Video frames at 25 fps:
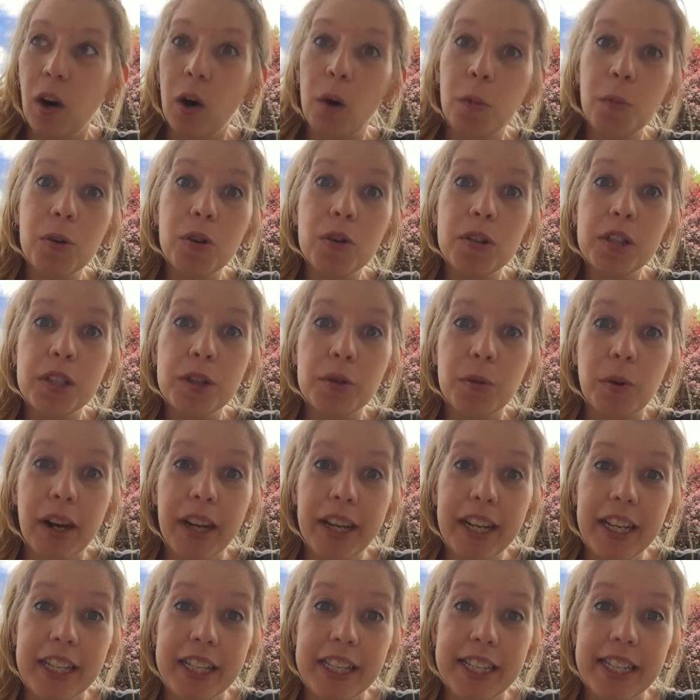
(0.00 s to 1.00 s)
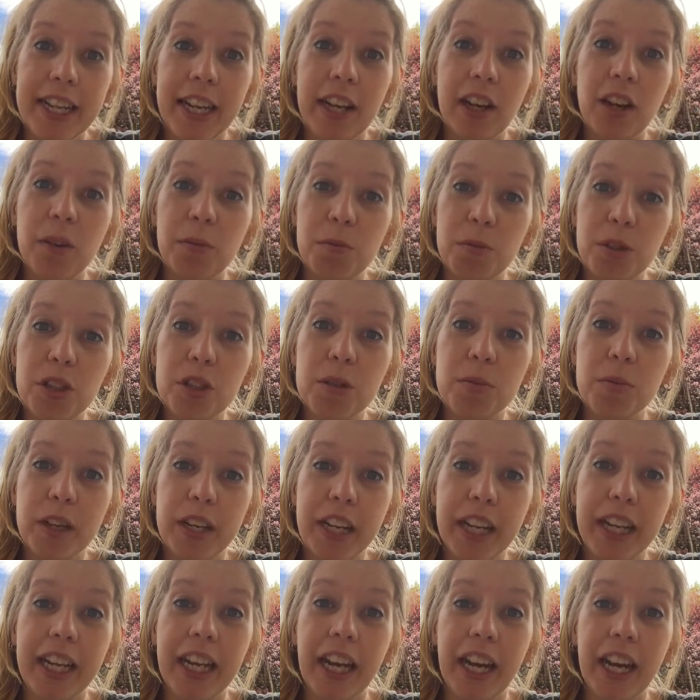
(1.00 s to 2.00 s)
almost twice I almost
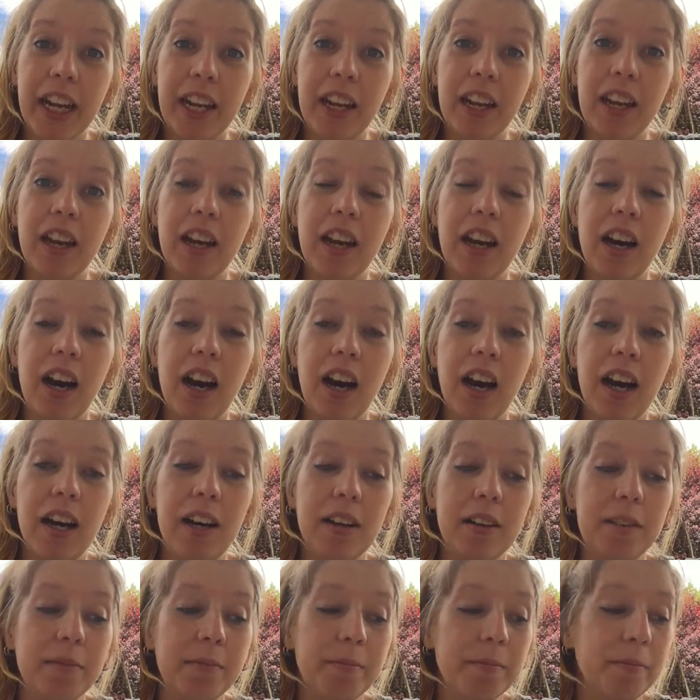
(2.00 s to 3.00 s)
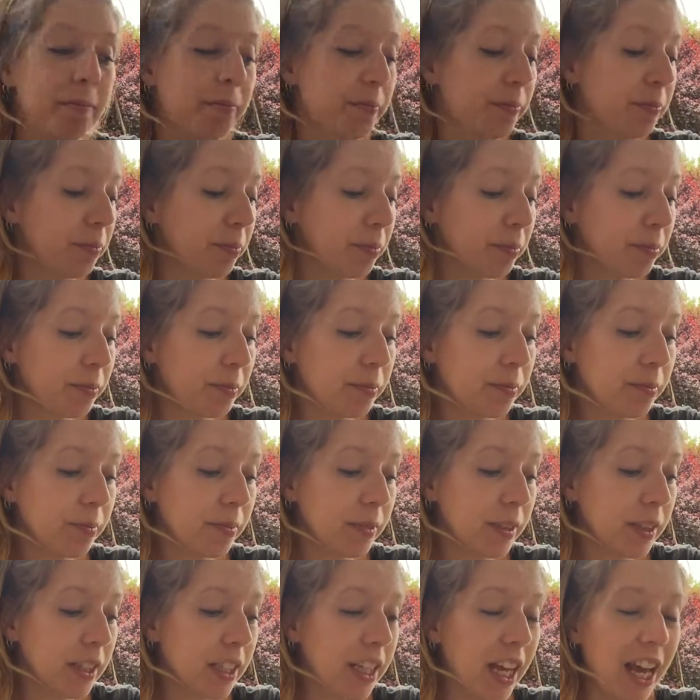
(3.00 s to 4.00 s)
went again um,
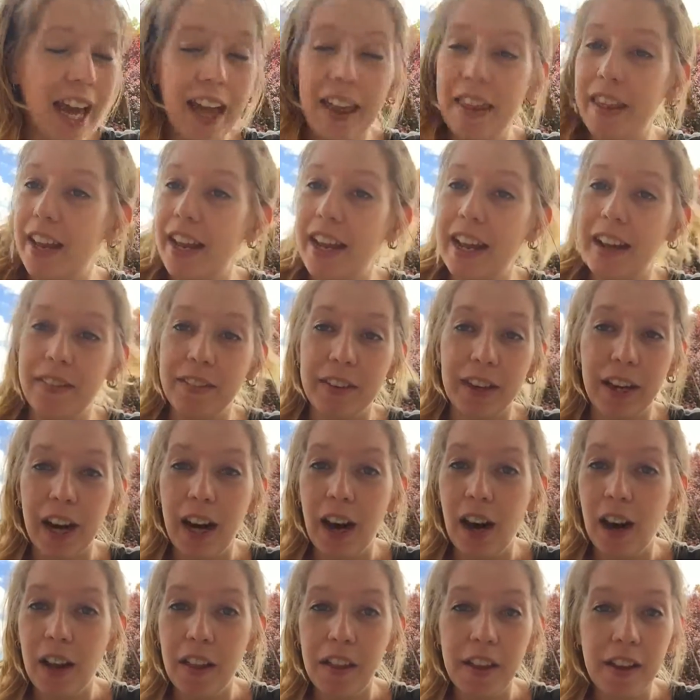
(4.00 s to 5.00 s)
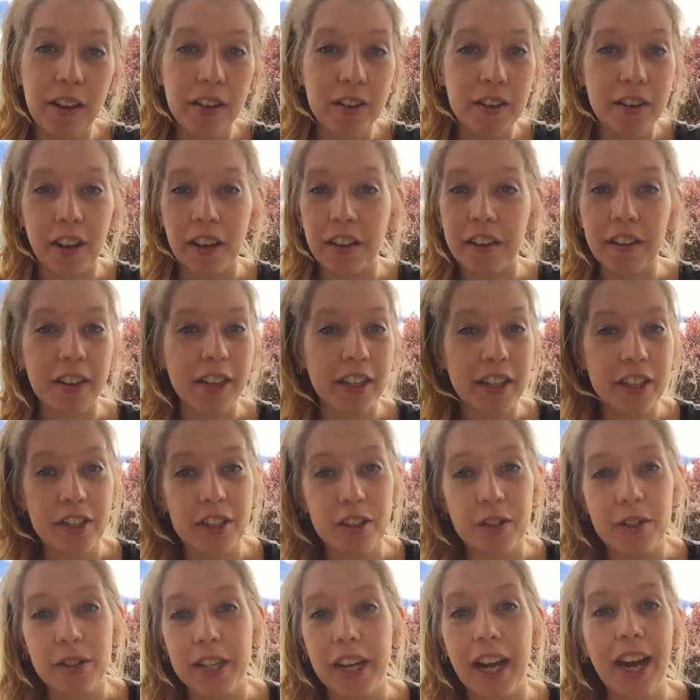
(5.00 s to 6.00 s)
and then I've got all those other
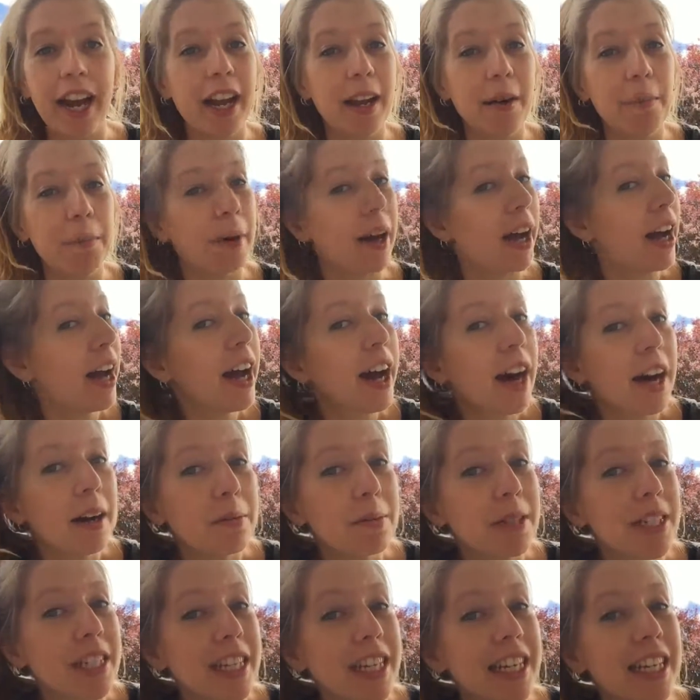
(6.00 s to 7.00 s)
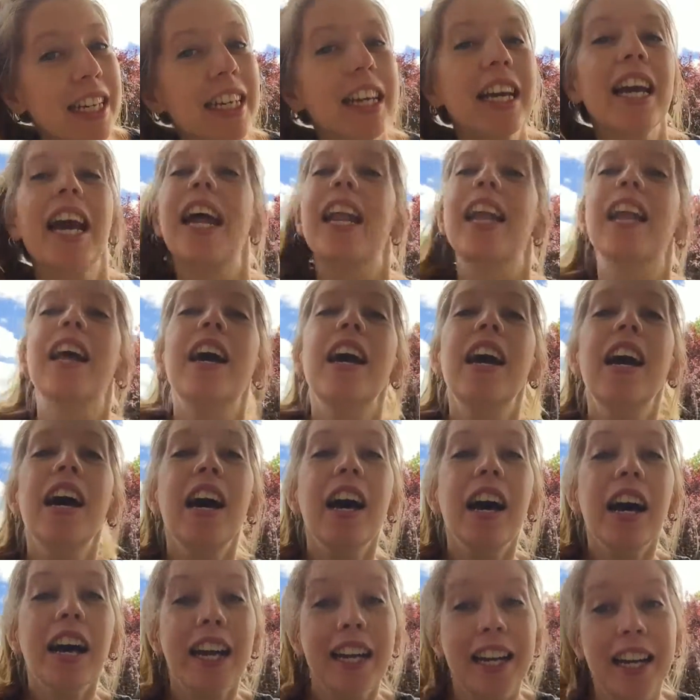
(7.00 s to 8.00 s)
issues I had a biopsy and
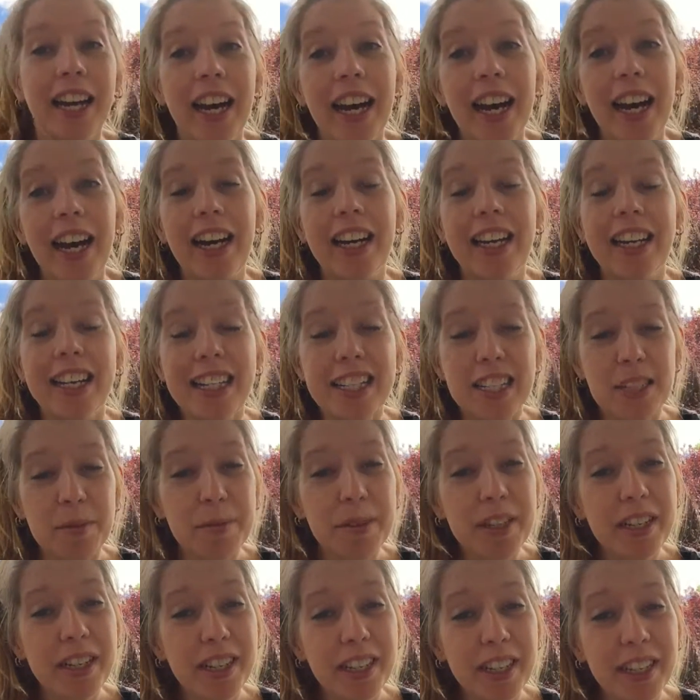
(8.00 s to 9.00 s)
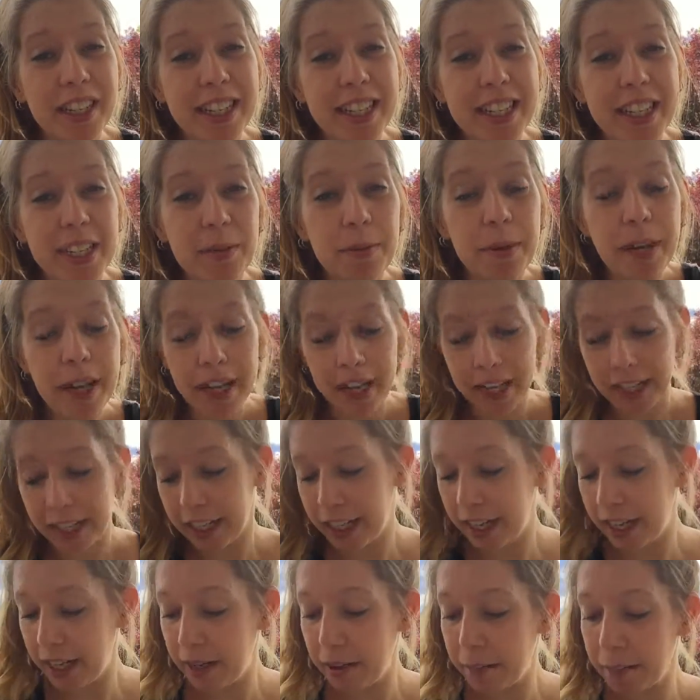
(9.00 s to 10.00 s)
yeah it's been a crazy week
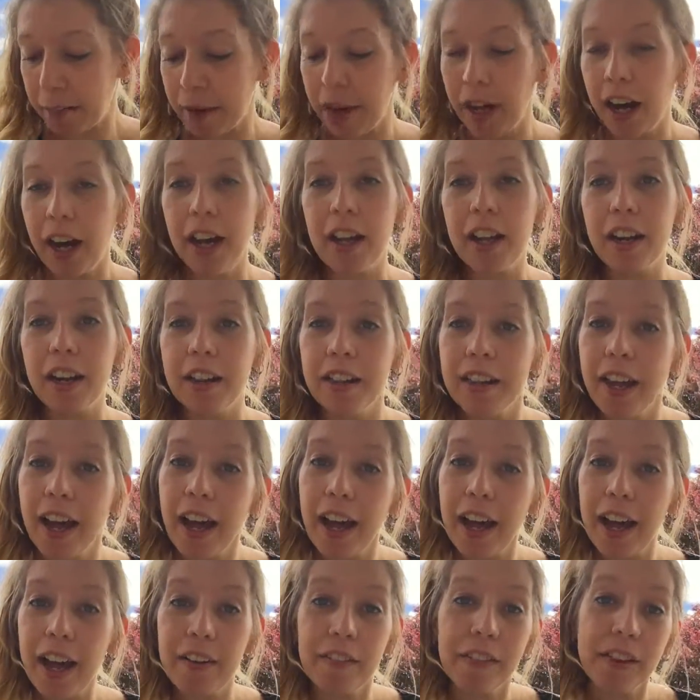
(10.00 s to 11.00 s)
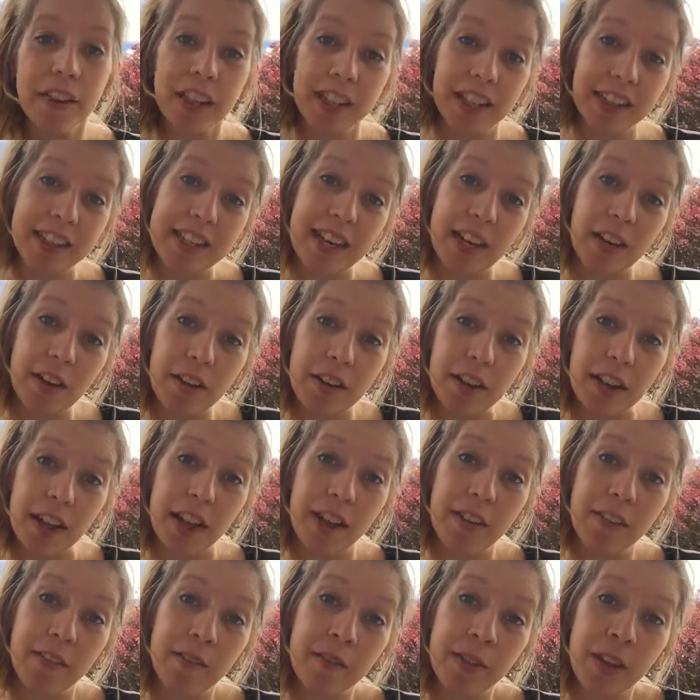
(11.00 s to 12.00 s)
but other than that everything's healthy